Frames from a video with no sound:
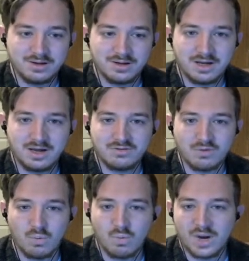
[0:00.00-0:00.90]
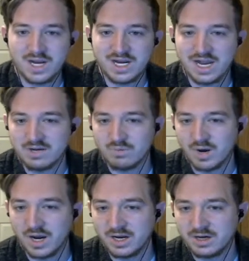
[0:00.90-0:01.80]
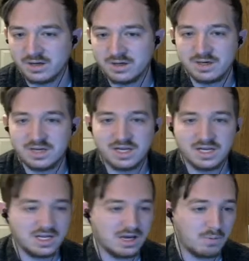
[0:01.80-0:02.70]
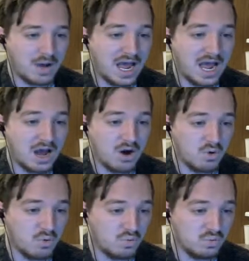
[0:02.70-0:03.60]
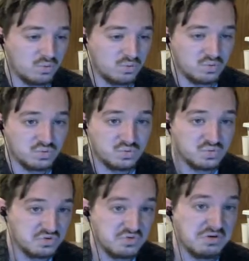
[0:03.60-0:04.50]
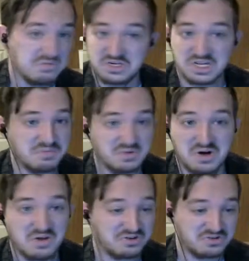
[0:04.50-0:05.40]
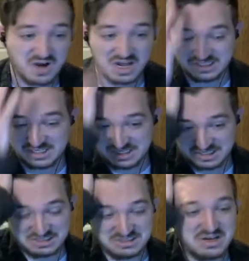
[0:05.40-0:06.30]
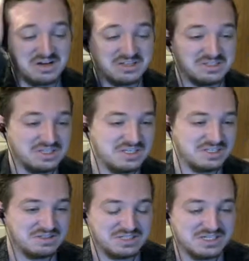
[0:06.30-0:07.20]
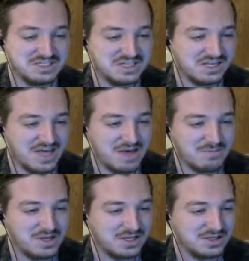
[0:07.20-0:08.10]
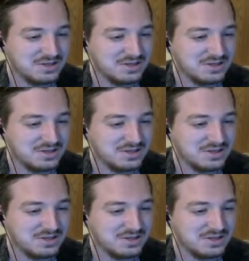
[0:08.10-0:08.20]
I have to wait anyway. Yeah, wow. You know what? We're keeping all the tries in, because honestly, it didn't take that many.